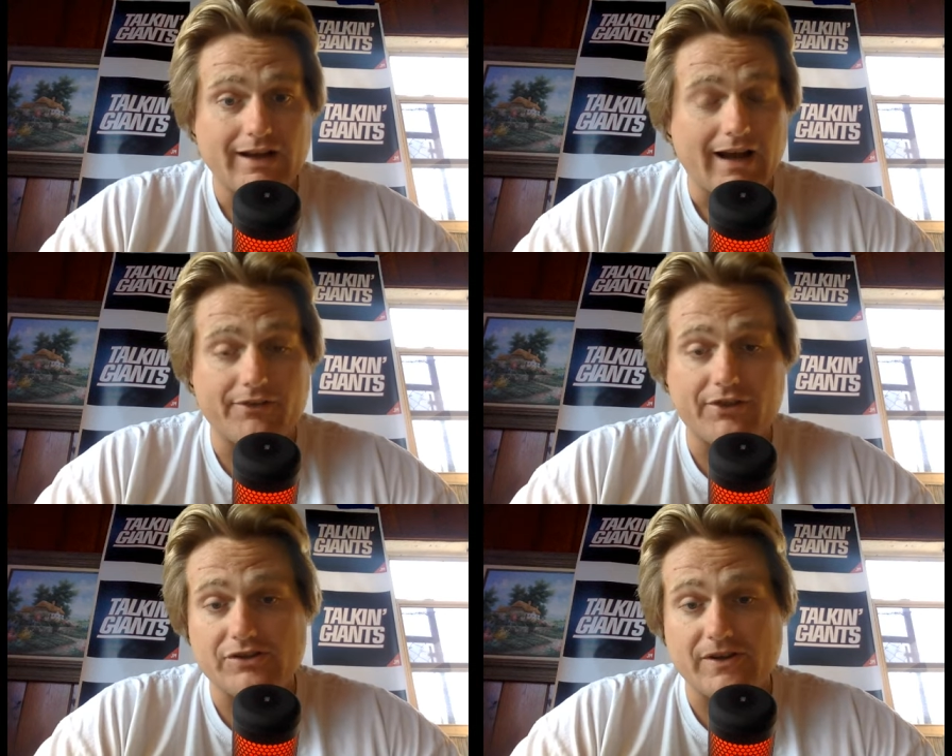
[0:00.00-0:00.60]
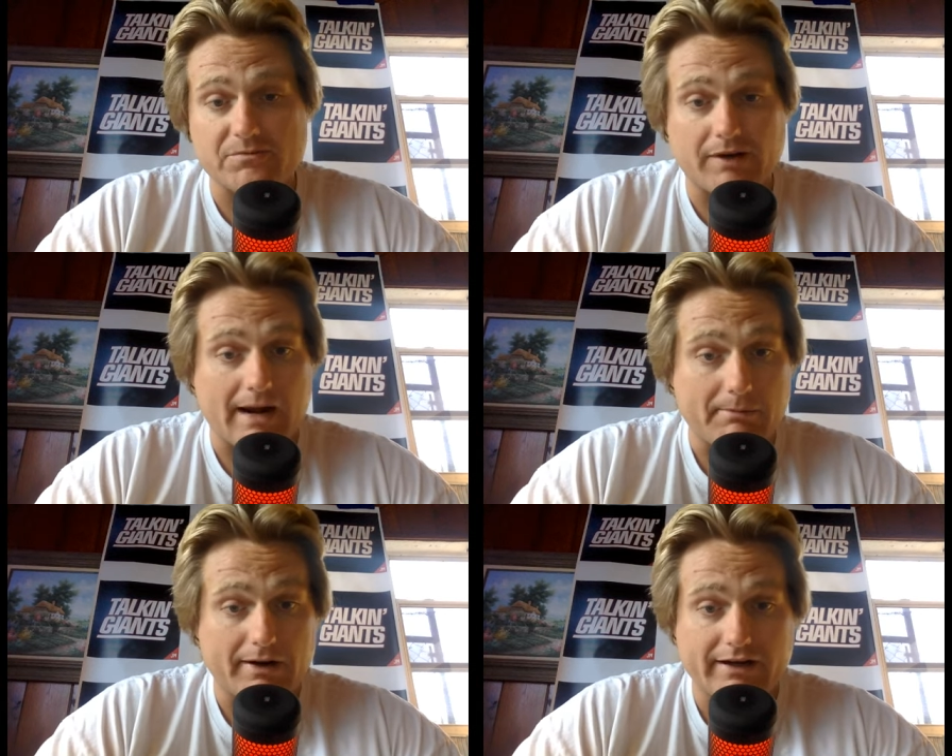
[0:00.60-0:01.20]
I think James
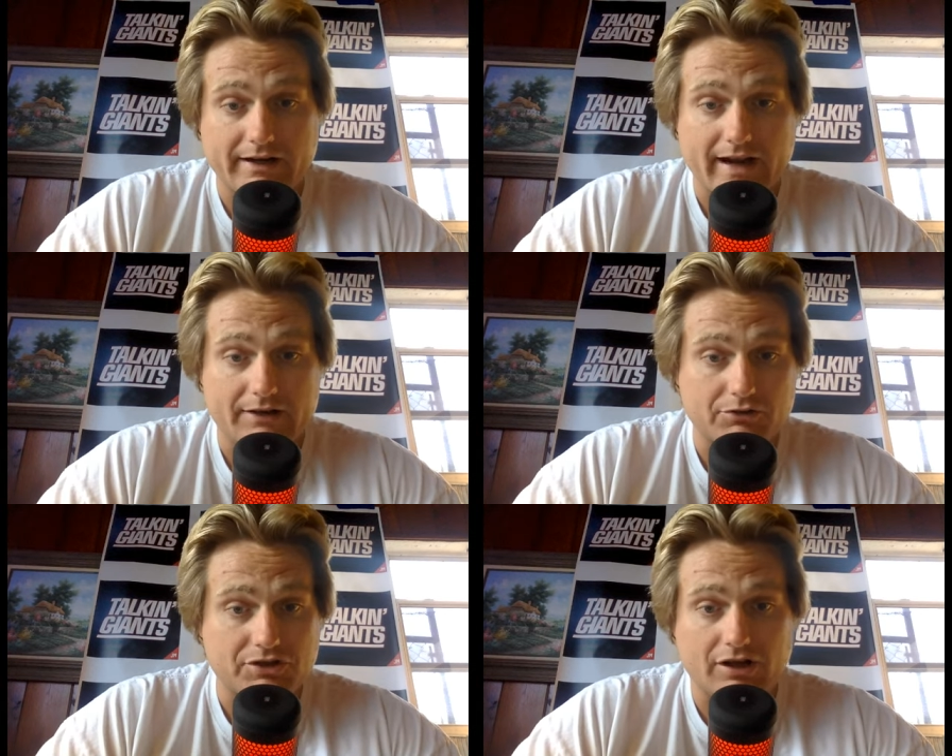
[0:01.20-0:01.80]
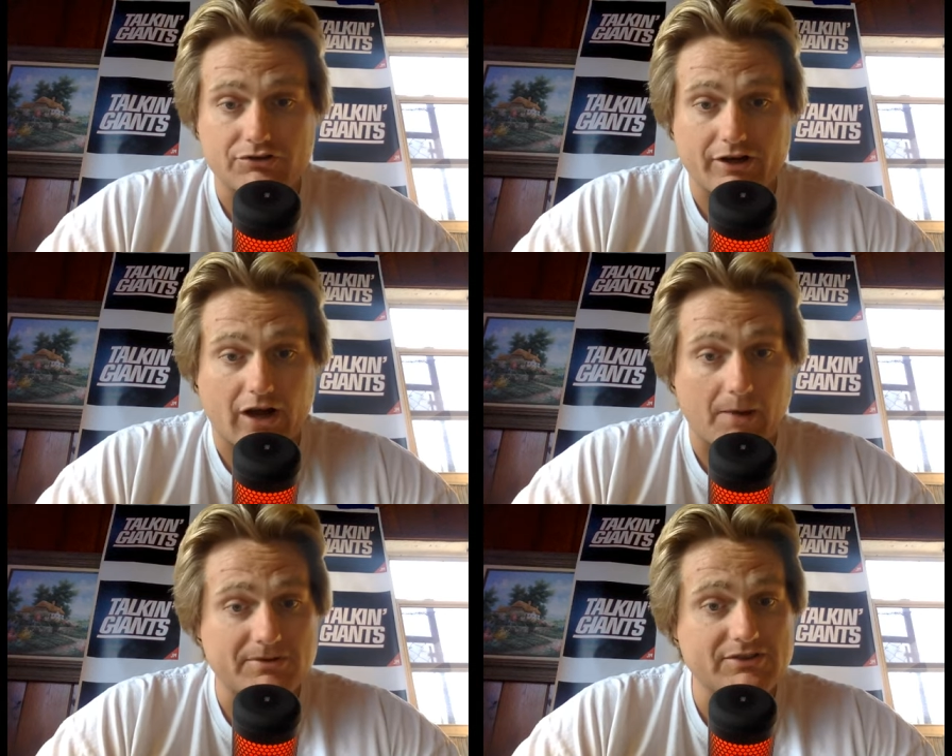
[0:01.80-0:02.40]
Bradberry can handle DeAndre
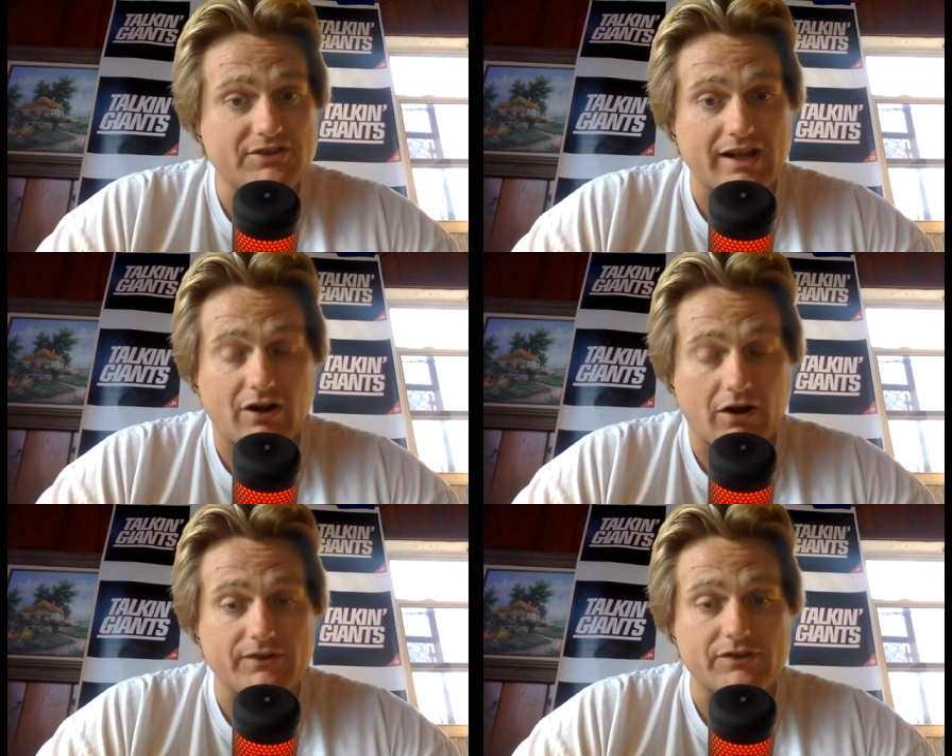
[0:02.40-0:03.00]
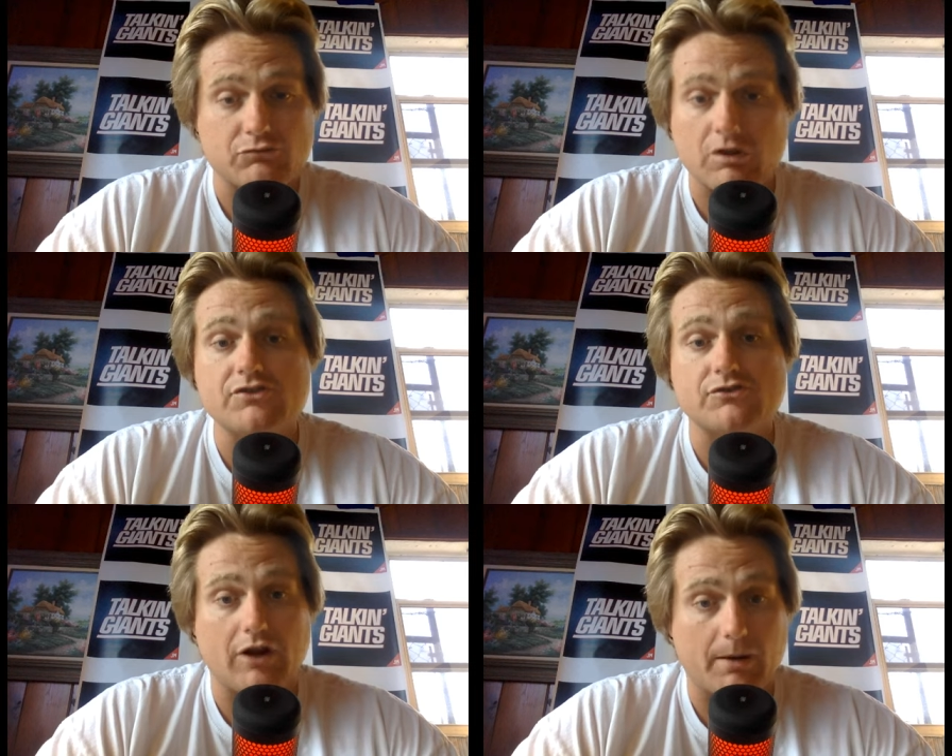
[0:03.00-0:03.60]
Hopkins. That offense
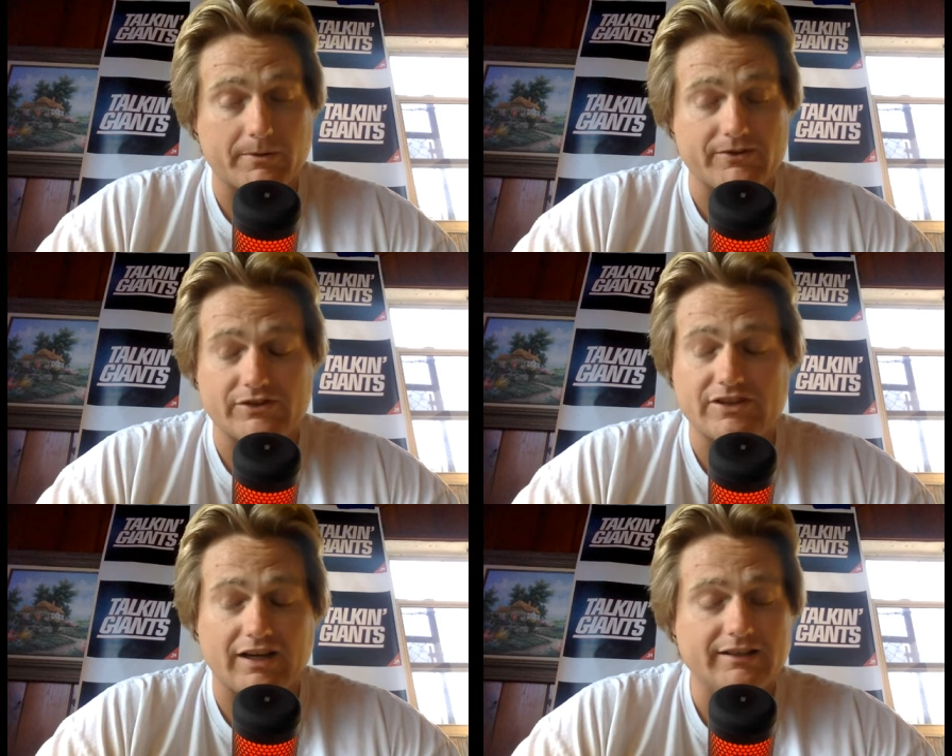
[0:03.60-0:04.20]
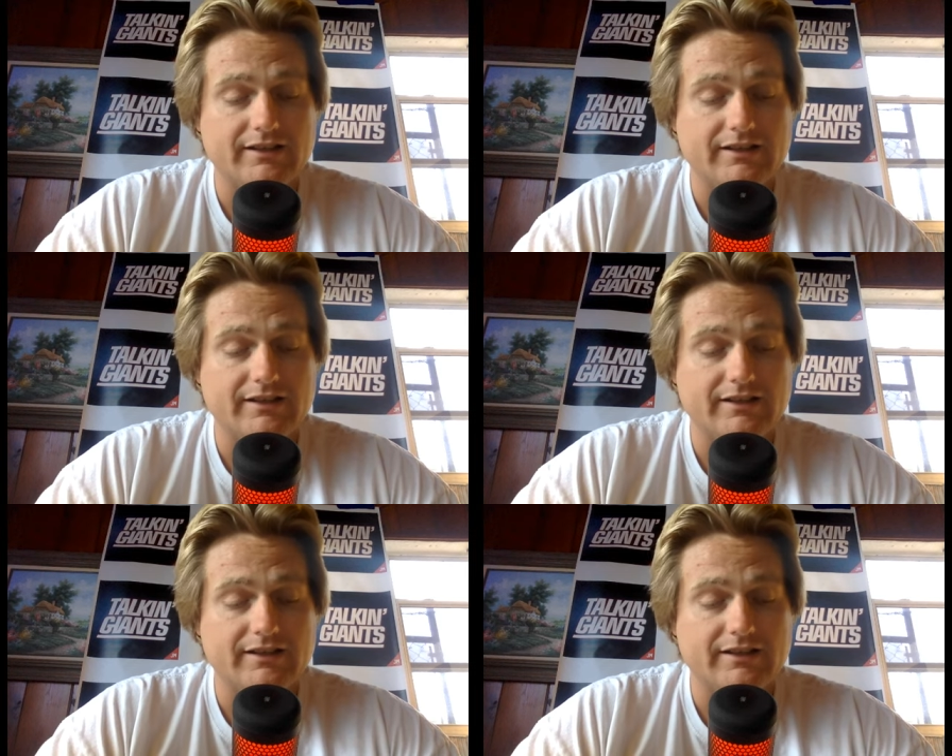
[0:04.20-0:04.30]
runs through Hopkins a ton.